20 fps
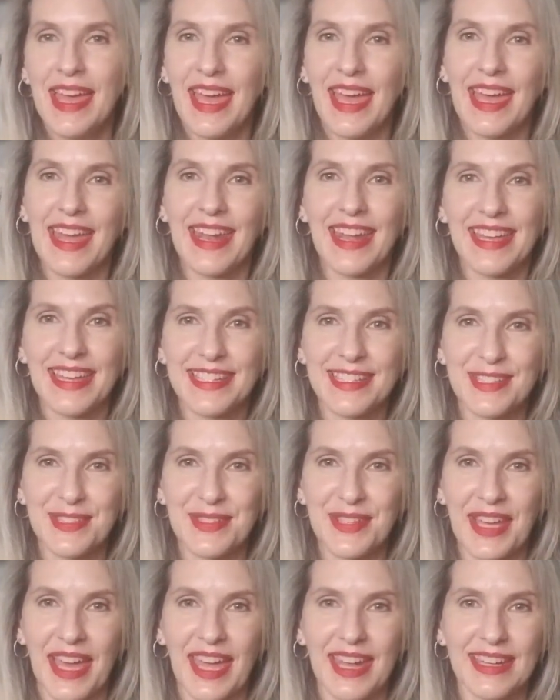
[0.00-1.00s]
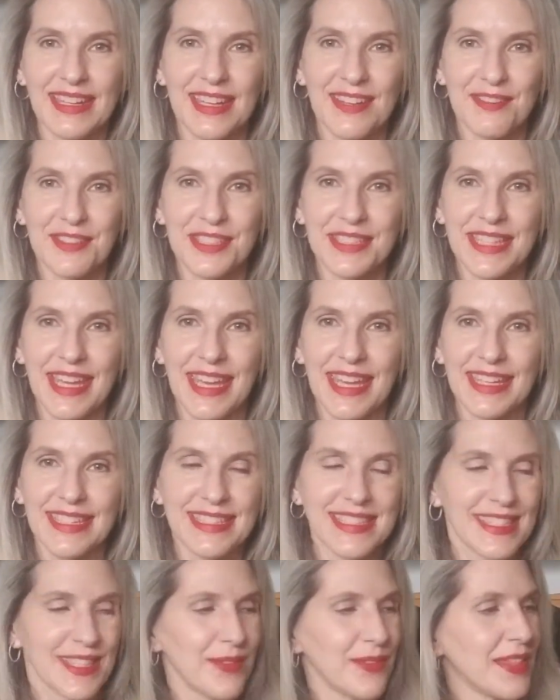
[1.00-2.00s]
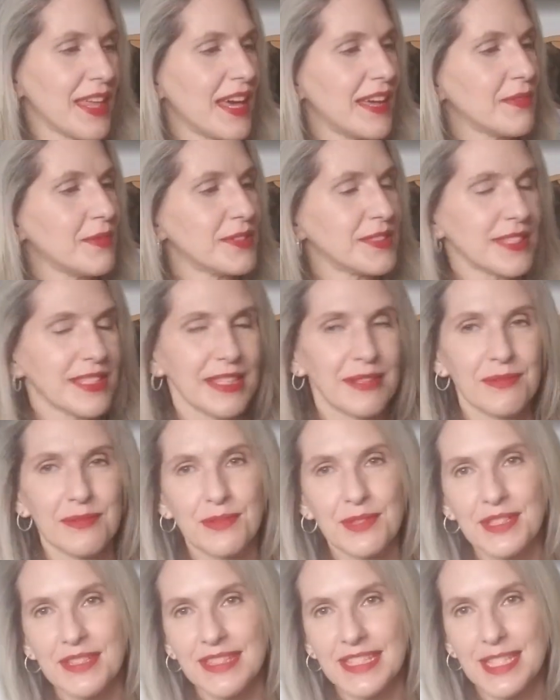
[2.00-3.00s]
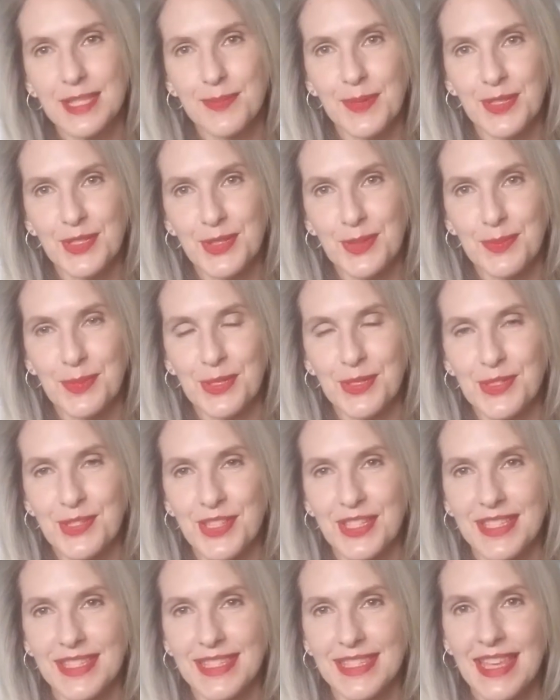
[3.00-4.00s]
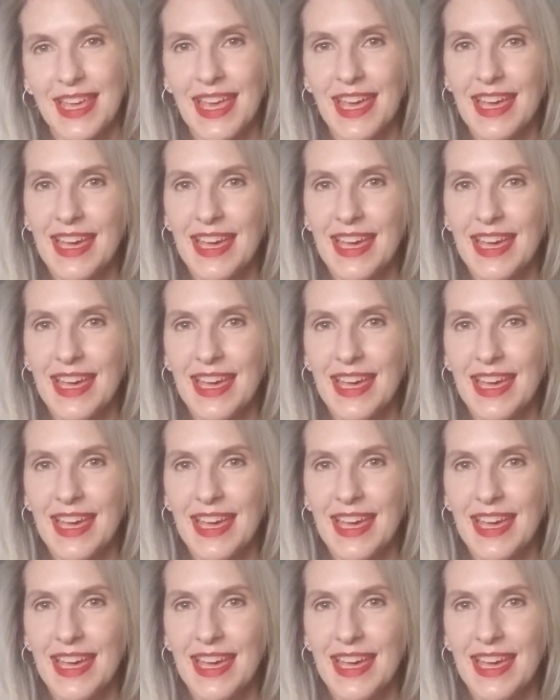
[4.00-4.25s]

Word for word: and I get to look at it every day. So that was a really special purchase,